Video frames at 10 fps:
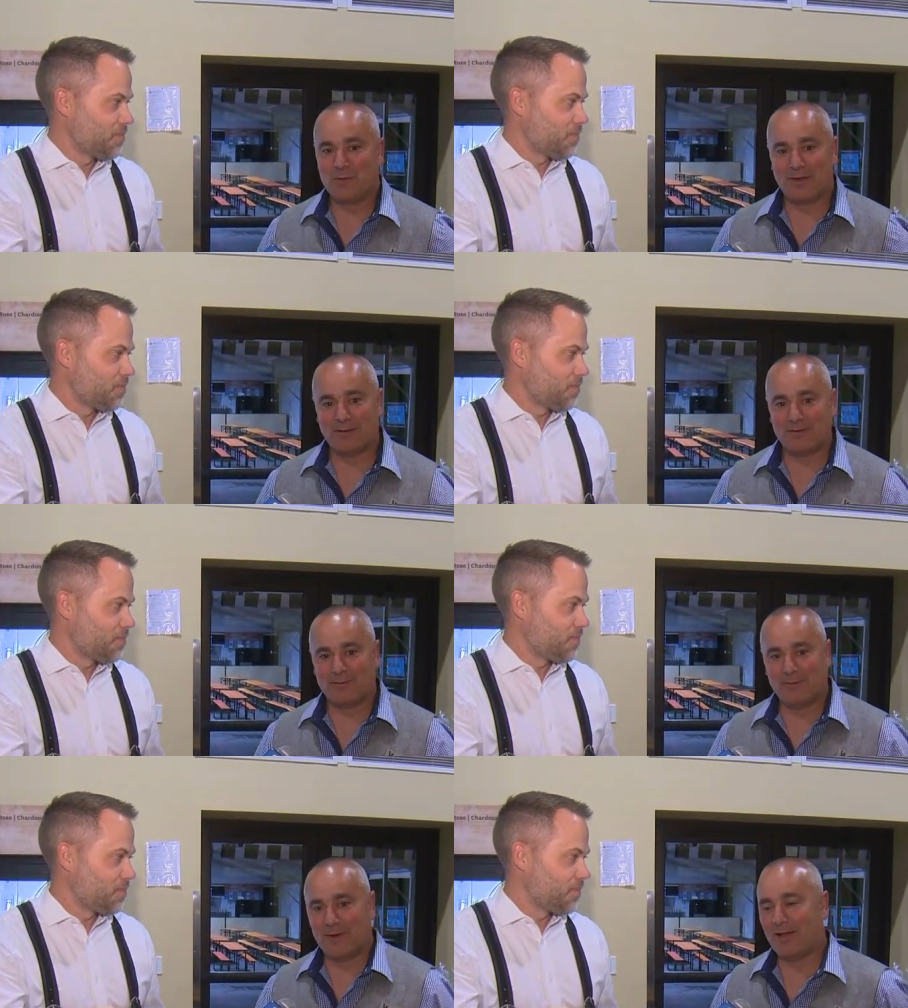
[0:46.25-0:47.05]
Speaker 1: we,
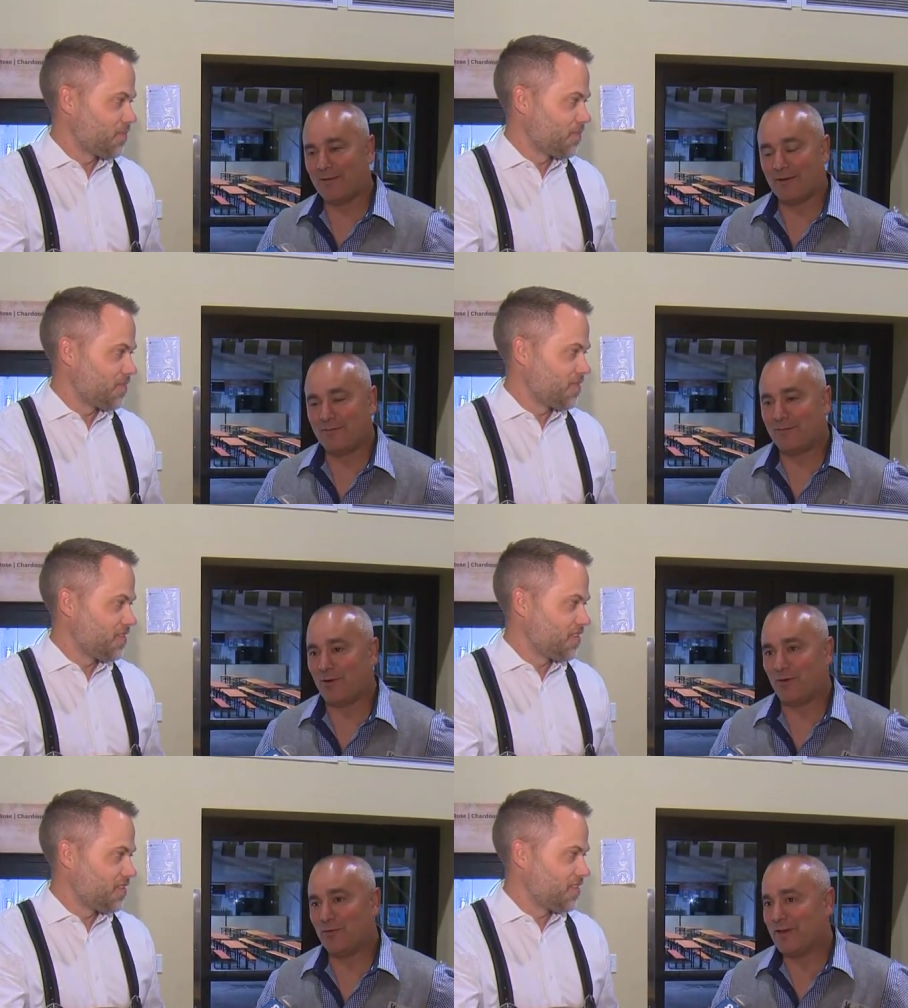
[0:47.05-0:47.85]
we have a
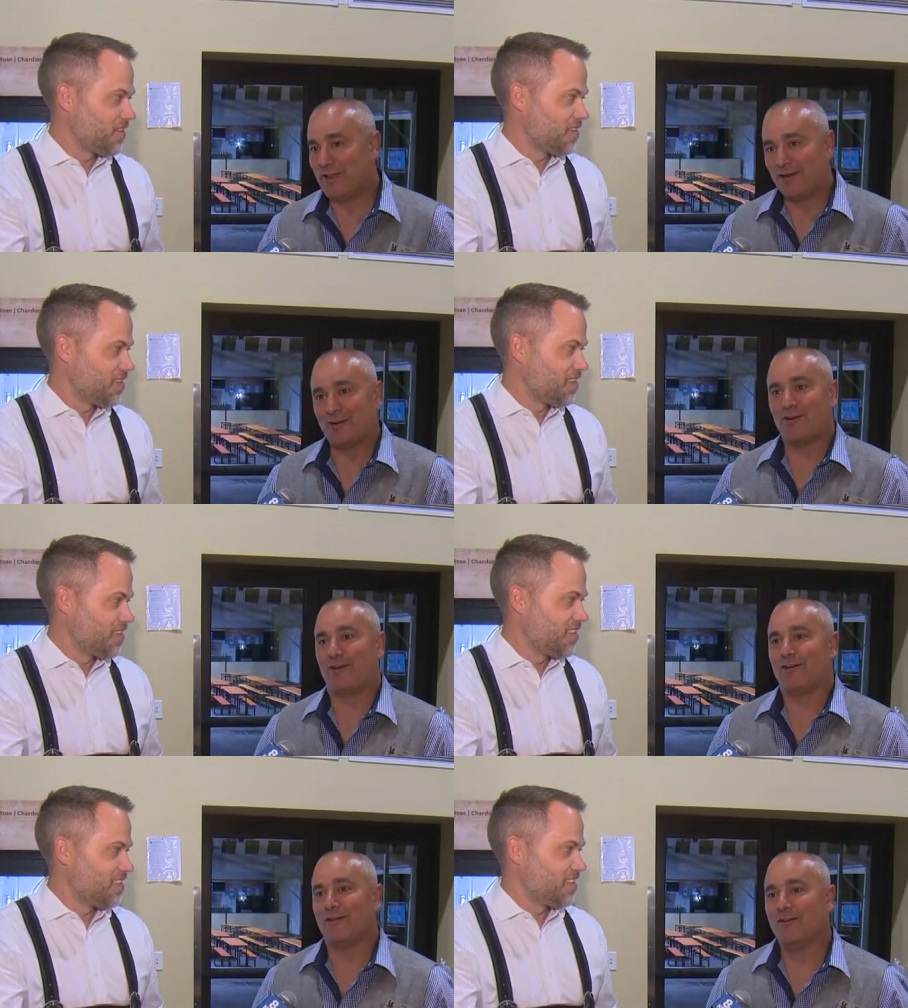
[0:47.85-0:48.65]
all free
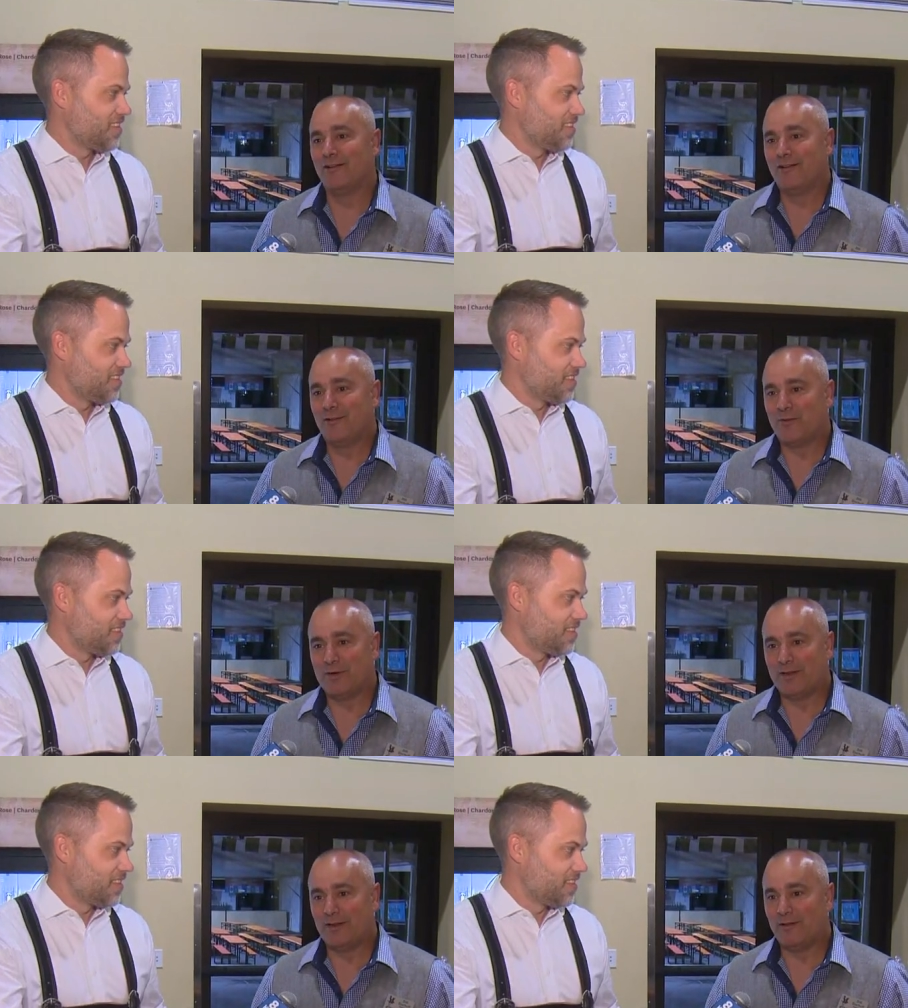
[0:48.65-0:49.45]
kindergarten
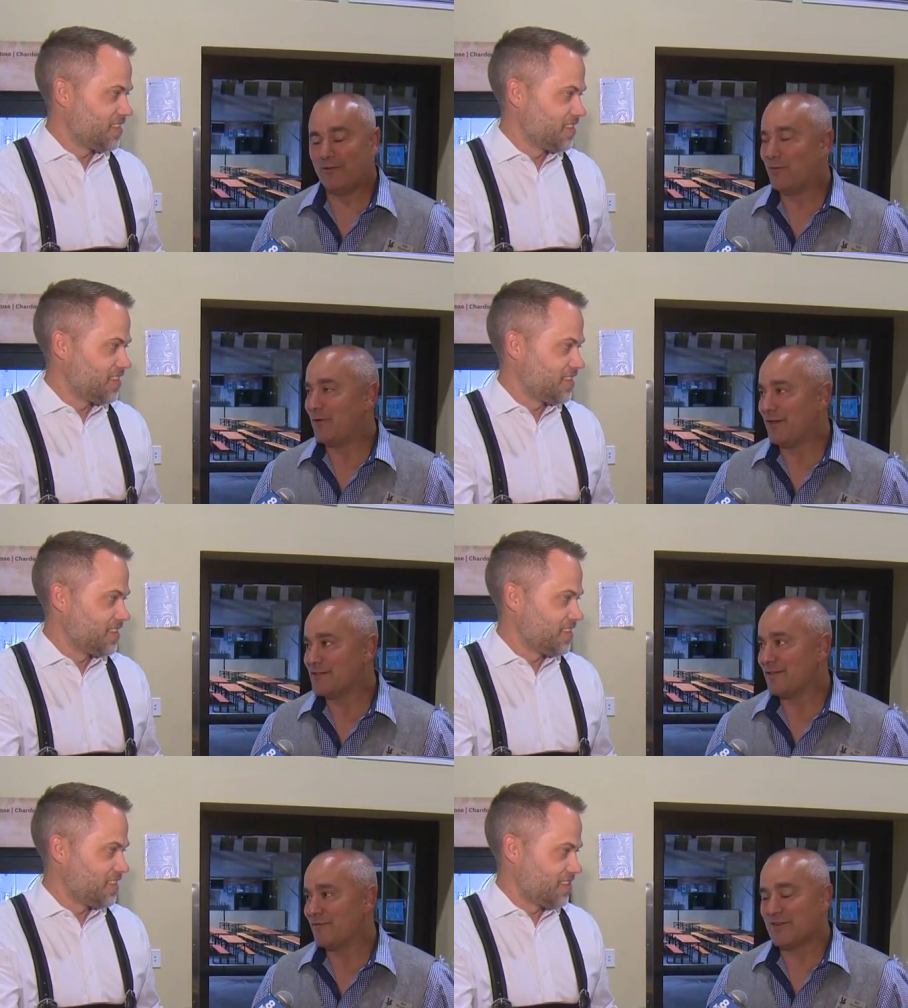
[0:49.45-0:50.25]
three of the four
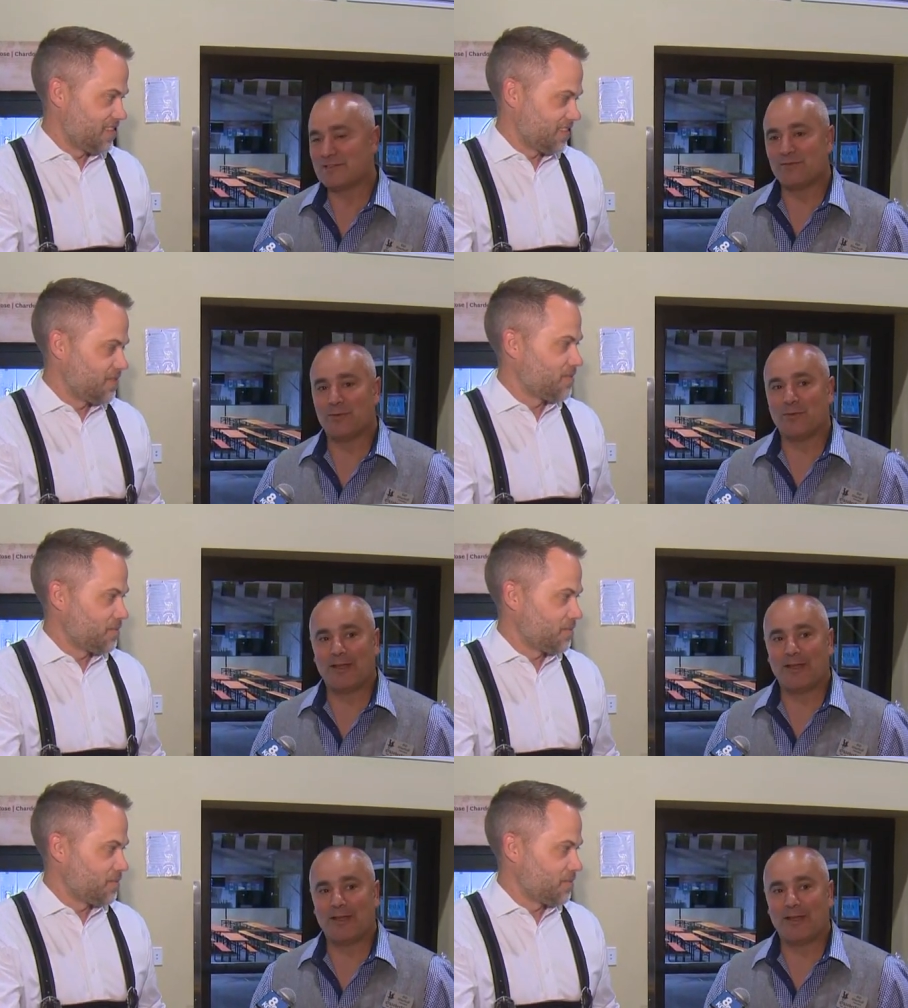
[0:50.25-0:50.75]
days of the festival.